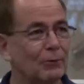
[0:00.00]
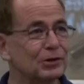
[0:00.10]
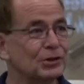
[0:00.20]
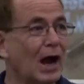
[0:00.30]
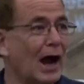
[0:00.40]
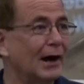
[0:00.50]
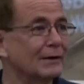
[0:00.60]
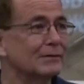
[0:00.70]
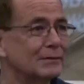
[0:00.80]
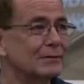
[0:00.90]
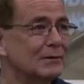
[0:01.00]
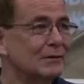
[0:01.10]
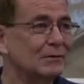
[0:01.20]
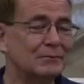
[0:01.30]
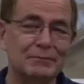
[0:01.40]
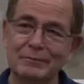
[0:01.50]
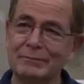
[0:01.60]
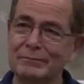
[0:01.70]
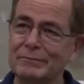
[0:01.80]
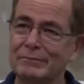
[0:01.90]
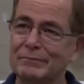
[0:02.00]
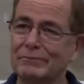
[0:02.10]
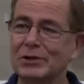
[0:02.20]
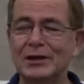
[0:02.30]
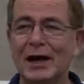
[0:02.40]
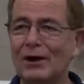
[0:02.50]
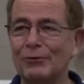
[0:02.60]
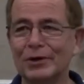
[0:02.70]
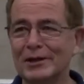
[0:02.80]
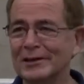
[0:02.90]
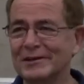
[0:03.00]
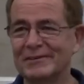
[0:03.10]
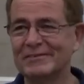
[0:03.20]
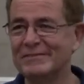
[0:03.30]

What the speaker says: was shocked, but not really.